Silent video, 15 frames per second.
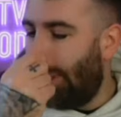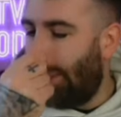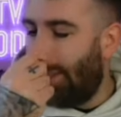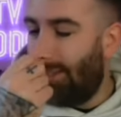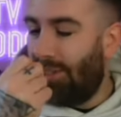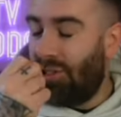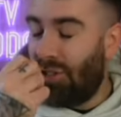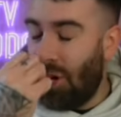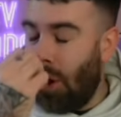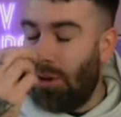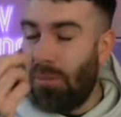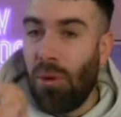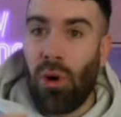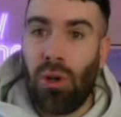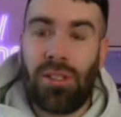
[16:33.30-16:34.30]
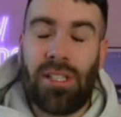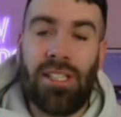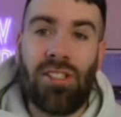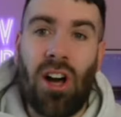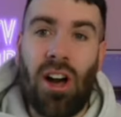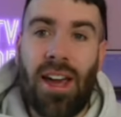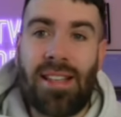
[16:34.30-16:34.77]
Shown more
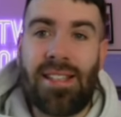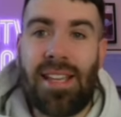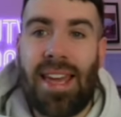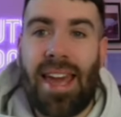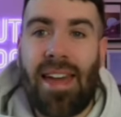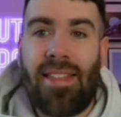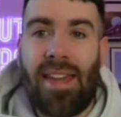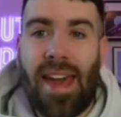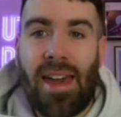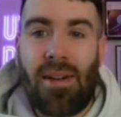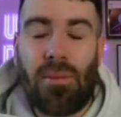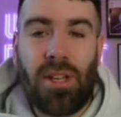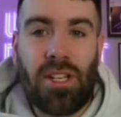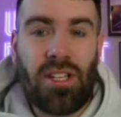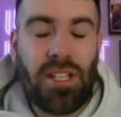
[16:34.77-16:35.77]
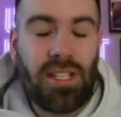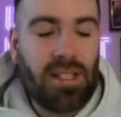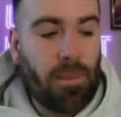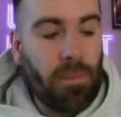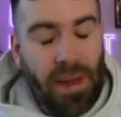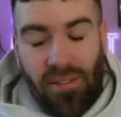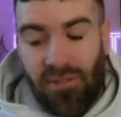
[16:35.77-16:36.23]
desire to get there, which is a
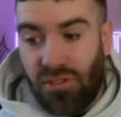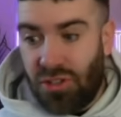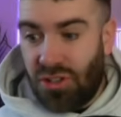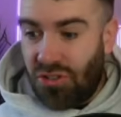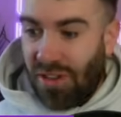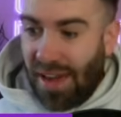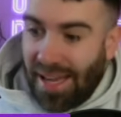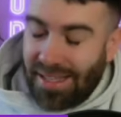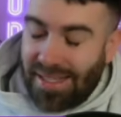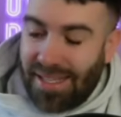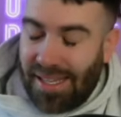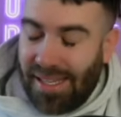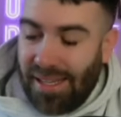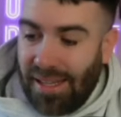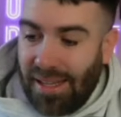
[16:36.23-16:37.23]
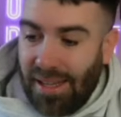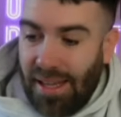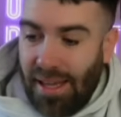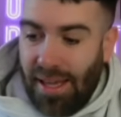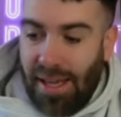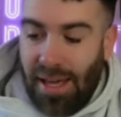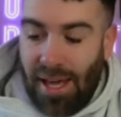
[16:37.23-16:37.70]
bit frustrating.
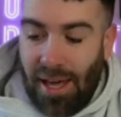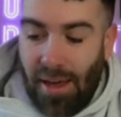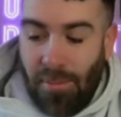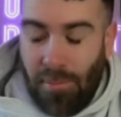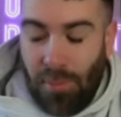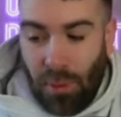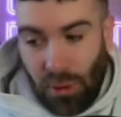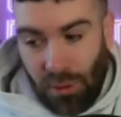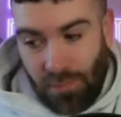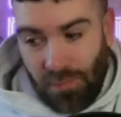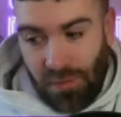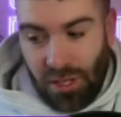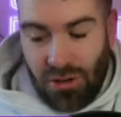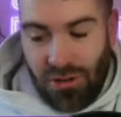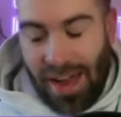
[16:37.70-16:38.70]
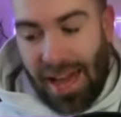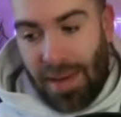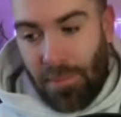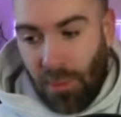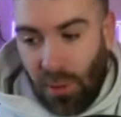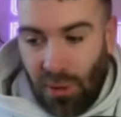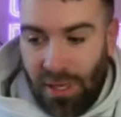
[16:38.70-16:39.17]
But great
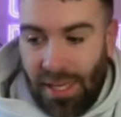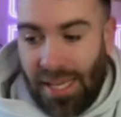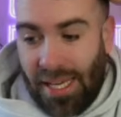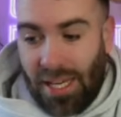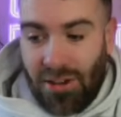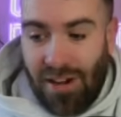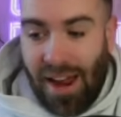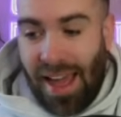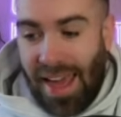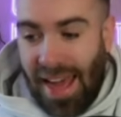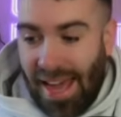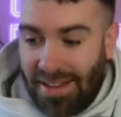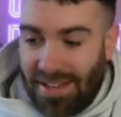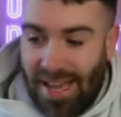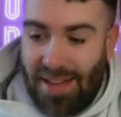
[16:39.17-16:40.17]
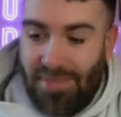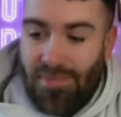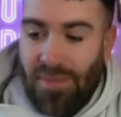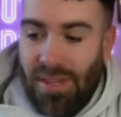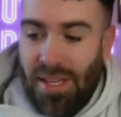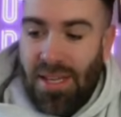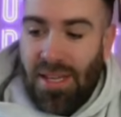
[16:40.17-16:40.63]
balling, great header.
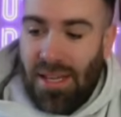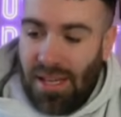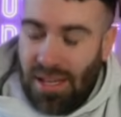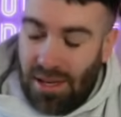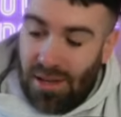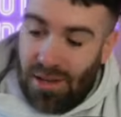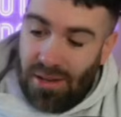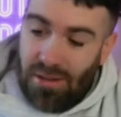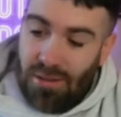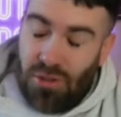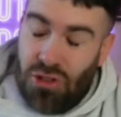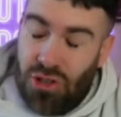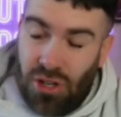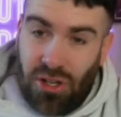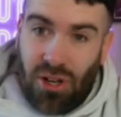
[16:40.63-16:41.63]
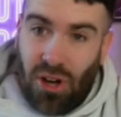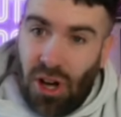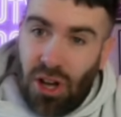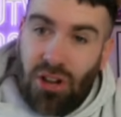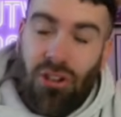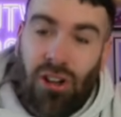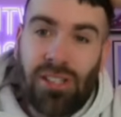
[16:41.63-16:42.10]
Should have got
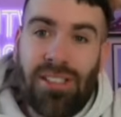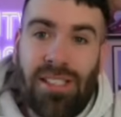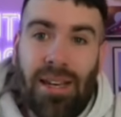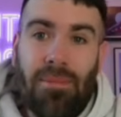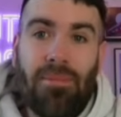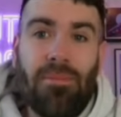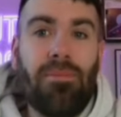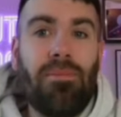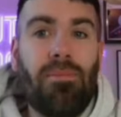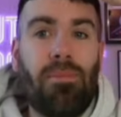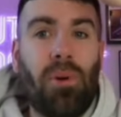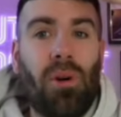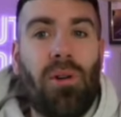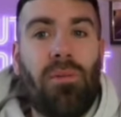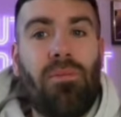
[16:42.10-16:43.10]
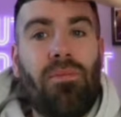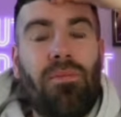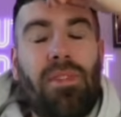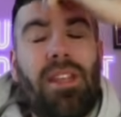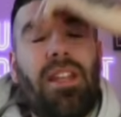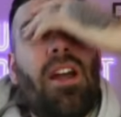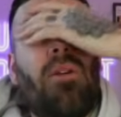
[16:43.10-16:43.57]
across him, but
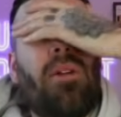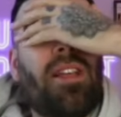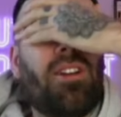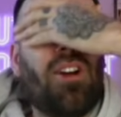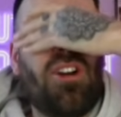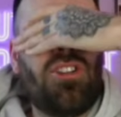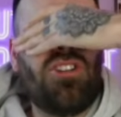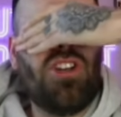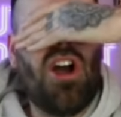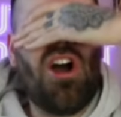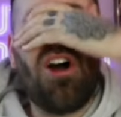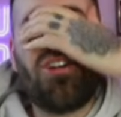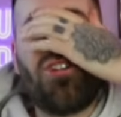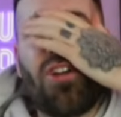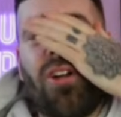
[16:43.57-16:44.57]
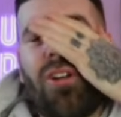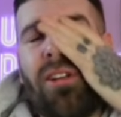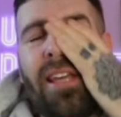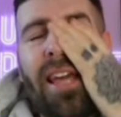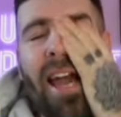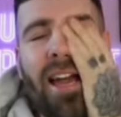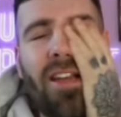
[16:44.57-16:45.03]
you know, he got a charge on
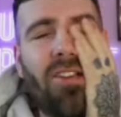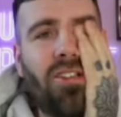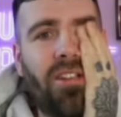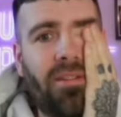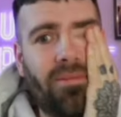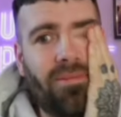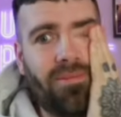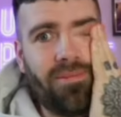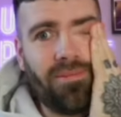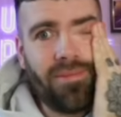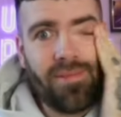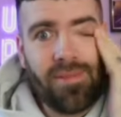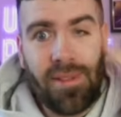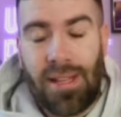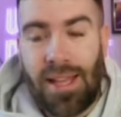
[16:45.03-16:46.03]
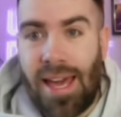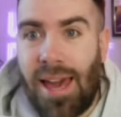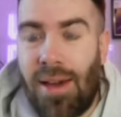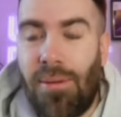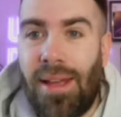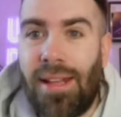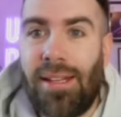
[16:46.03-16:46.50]
Cash, and
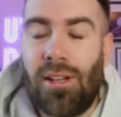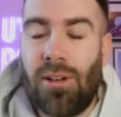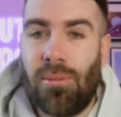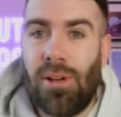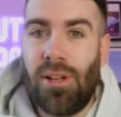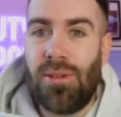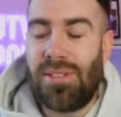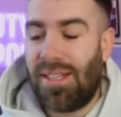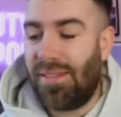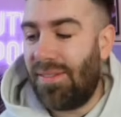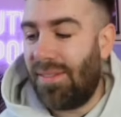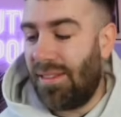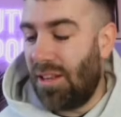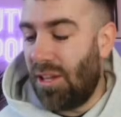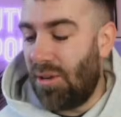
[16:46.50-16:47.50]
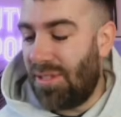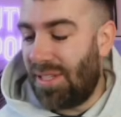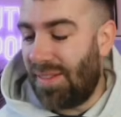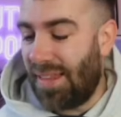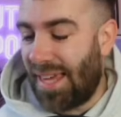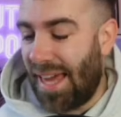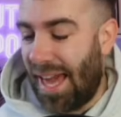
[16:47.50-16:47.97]
yeah, we ended up losing
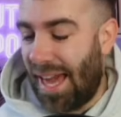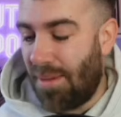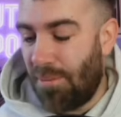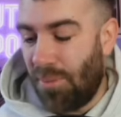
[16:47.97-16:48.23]
the game.